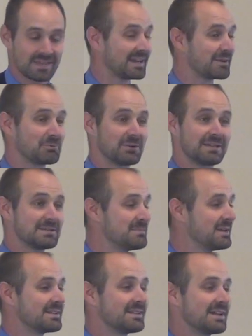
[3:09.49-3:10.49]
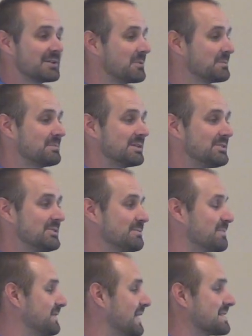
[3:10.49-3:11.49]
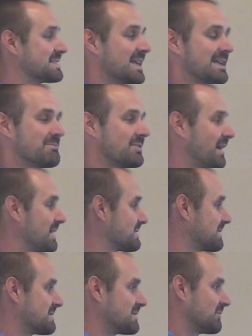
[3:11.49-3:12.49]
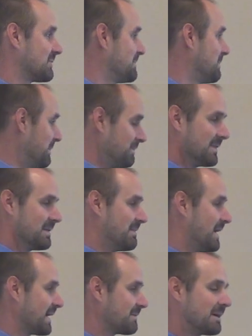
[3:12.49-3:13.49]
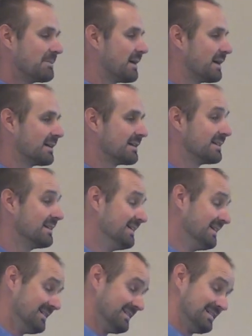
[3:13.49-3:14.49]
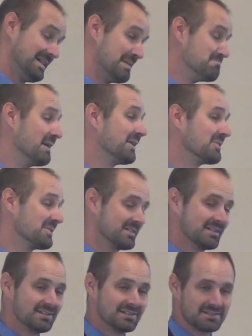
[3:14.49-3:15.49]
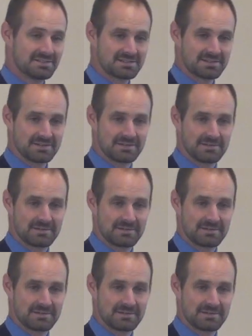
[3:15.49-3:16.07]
And I wouldn't admit it to anyone but you, but that same thought starts to creep up in the back of my mind. I'm better than he is.